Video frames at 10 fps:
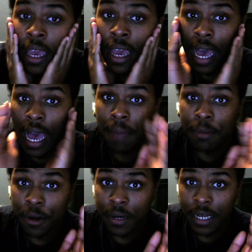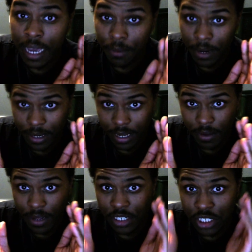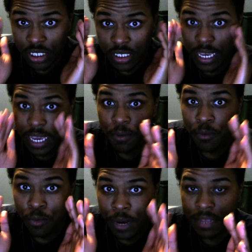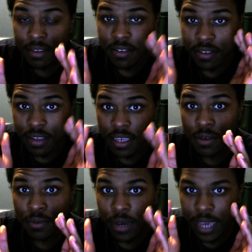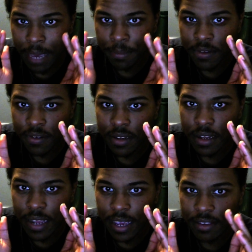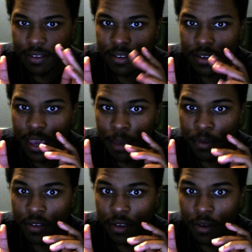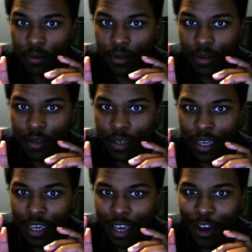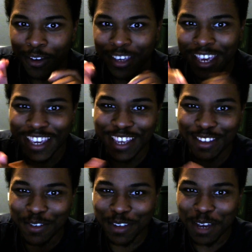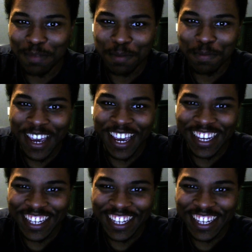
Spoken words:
I'm nerding out right now. I just can't wait to see what happens in the next episode. Oh yeah, and guess who's coming back?